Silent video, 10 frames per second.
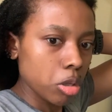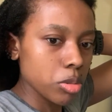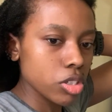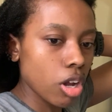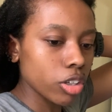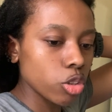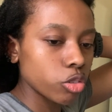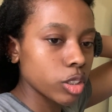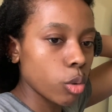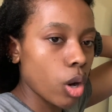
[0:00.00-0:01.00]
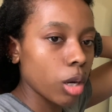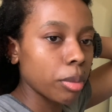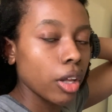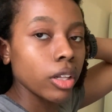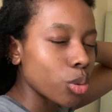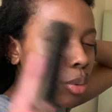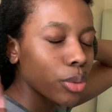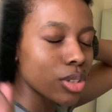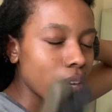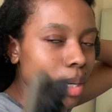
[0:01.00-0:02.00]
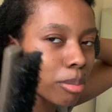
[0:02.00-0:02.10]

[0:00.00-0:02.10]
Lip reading: almost knocked over the water bottle. The roots are